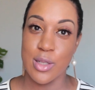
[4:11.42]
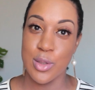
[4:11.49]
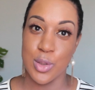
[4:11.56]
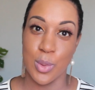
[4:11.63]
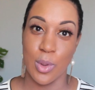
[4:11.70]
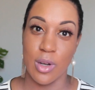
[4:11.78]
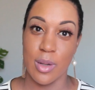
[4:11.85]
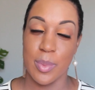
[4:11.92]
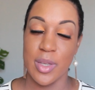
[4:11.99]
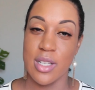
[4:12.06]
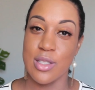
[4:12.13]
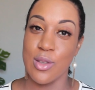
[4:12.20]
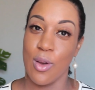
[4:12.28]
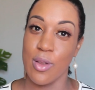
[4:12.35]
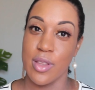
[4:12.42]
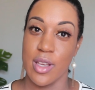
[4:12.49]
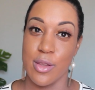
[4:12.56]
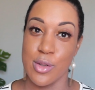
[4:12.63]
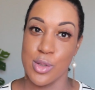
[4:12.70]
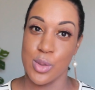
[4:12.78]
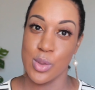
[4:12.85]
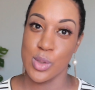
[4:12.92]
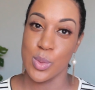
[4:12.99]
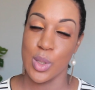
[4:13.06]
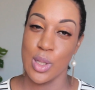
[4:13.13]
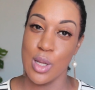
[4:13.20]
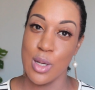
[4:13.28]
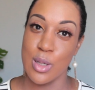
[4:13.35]
store because all the other stores were
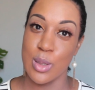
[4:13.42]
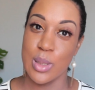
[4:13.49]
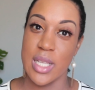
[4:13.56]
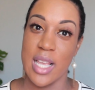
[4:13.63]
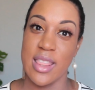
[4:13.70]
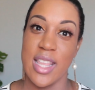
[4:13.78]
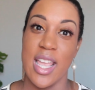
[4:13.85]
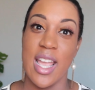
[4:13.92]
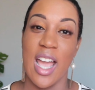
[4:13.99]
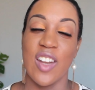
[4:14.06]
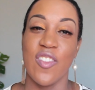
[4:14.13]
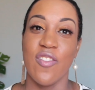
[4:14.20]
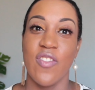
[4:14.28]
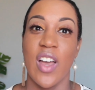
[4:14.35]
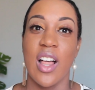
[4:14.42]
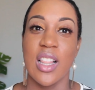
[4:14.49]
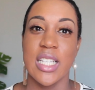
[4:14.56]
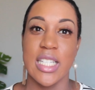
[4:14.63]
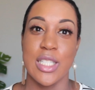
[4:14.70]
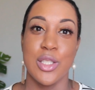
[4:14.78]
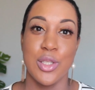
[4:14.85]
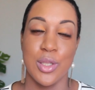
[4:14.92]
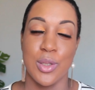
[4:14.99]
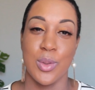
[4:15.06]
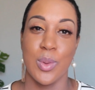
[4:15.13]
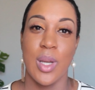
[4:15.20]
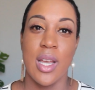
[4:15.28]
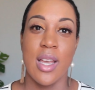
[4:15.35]
closed, and they kind of fell
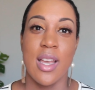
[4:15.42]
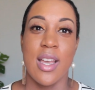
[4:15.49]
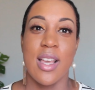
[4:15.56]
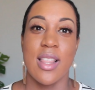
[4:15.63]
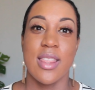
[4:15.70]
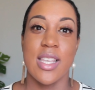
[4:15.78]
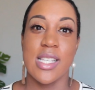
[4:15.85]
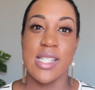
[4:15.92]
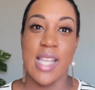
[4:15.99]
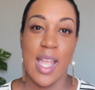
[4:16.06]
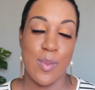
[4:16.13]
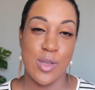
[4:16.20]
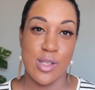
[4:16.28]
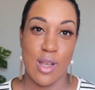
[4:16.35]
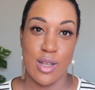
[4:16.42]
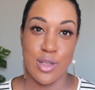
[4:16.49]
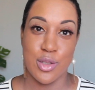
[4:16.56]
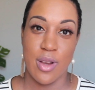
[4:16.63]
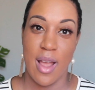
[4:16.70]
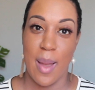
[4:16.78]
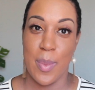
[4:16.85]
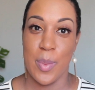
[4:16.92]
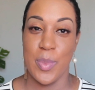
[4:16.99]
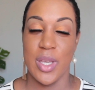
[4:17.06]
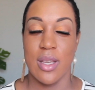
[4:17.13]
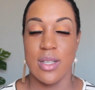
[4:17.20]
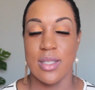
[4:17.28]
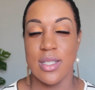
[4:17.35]
into this Amazon trap
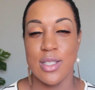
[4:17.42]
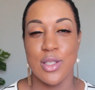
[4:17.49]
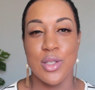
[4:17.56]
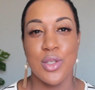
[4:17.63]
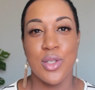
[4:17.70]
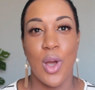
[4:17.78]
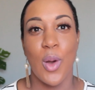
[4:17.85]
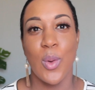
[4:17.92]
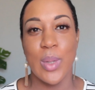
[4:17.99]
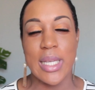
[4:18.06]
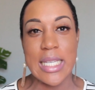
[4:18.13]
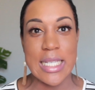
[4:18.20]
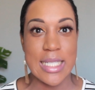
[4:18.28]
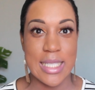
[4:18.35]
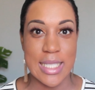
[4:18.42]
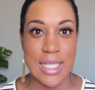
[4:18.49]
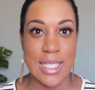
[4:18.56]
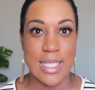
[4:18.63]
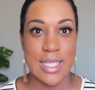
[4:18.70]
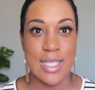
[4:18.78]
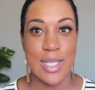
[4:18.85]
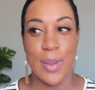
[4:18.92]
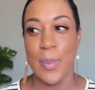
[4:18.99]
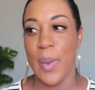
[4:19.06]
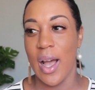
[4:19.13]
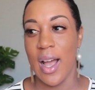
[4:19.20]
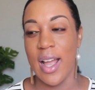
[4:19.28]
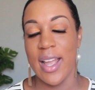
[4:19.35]
because it's so easy to
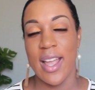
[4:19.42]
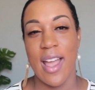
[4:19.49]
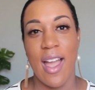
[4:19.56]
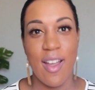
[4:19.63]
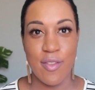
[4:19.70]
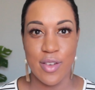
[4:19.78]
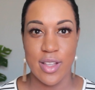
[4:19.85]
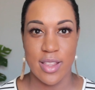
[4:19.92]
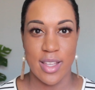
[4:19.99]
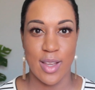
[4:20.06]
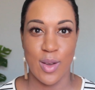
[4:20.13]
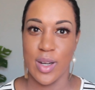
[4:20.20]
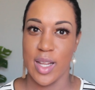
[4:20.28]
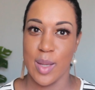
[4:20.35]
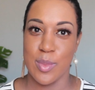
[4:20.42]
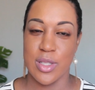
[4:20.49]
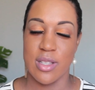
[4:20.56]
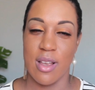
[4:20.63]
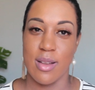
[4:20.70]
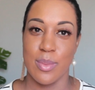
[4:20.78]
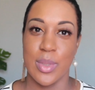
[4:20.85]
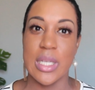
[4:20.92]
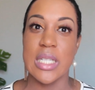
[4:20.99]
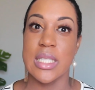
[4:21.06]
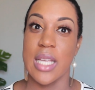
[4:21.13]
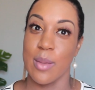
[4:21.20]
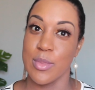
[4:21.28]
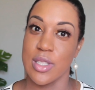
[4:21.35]
buy everything on Amazon because
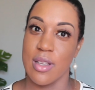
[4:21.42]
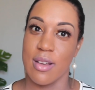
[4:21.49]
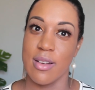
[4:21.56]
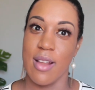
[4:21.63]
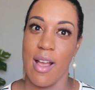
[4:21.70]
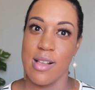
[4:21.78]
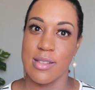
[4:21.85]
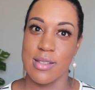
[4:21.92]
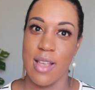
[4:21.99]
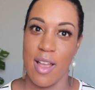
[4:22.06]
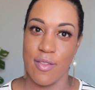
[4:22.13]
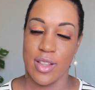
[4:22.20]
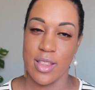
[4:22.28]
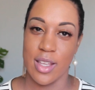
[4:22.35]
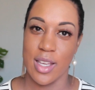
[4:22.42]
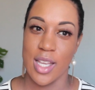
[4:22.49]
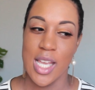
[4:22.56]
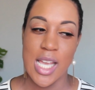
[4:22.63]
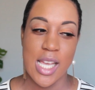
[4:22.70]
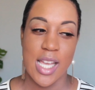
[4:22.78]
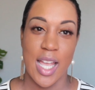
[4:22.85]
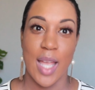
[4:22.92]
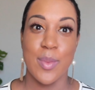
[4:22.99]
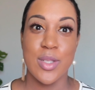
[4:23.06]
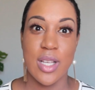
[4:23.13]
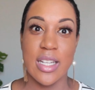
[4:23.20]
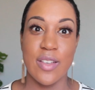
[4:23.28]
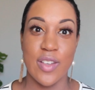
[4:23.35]
Amazon has everything.
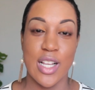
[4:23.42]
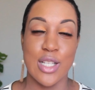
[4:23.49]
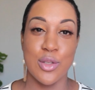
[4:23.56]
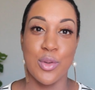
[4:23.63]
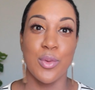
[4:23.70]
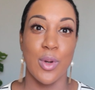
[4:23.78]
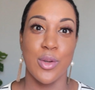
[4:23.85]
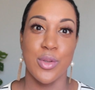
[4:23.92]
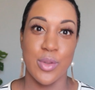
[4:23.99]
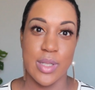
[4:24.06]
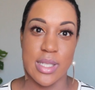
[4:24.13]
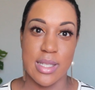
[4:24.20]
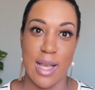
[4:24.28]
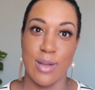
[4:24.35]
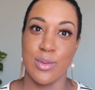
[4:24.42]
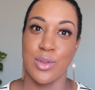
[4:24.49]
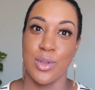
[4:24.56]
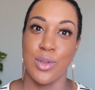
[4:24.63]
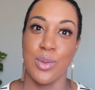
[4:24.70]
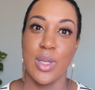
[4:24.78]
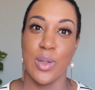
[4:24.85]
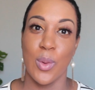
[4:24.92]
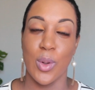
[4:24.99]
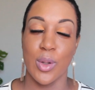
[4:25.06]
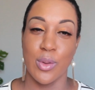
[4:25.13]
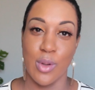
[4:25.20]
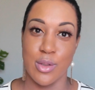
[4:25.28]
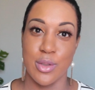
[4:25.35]
Amazon even has groceries now, so you can
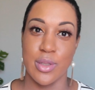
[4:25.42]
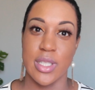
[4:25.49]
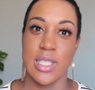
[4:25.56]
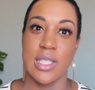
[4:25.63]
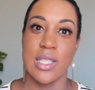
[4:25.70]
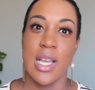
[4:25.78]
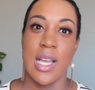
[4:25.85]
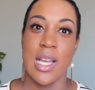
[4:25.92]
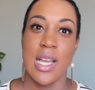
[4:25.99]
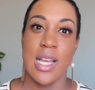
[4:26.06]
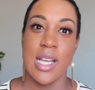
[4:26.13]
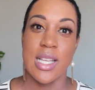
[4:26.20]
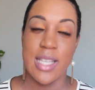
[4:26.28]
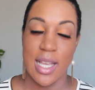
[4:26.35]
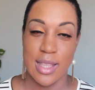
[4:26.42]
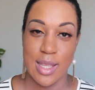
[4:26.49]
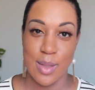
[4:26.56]
order groceries, get